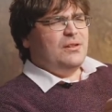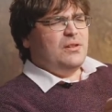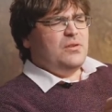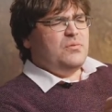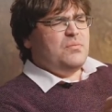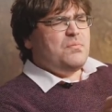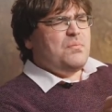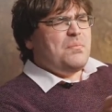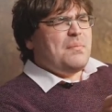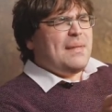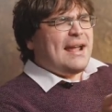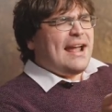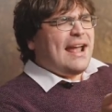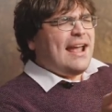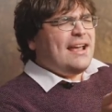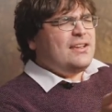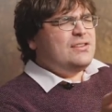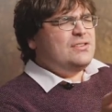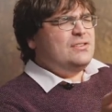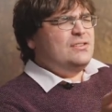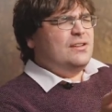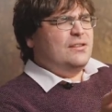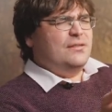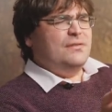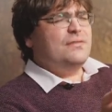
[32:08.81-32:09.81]

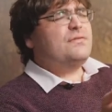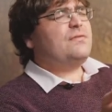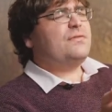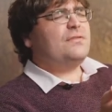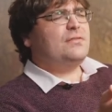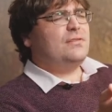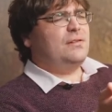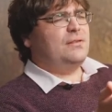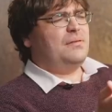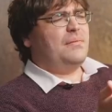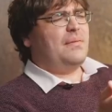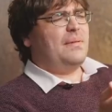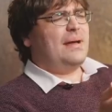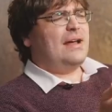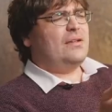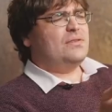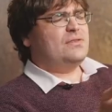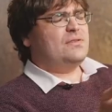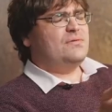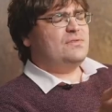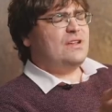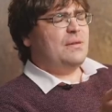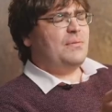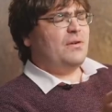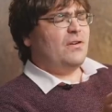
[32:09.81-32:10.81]
massive
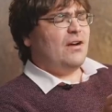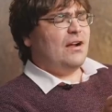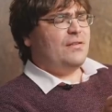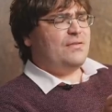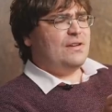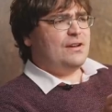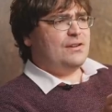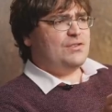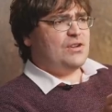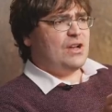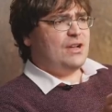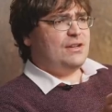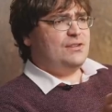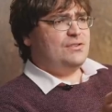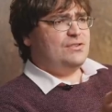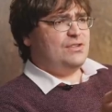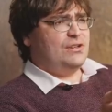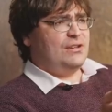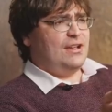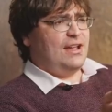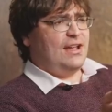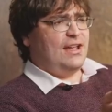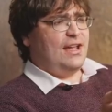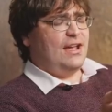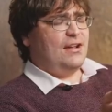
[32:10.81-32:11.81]
amounts of demographic change
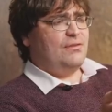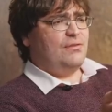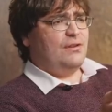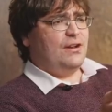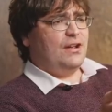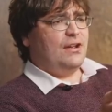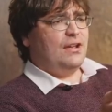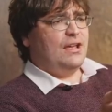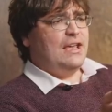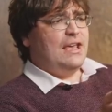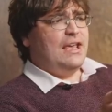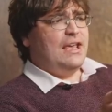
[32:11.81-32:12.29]
in that area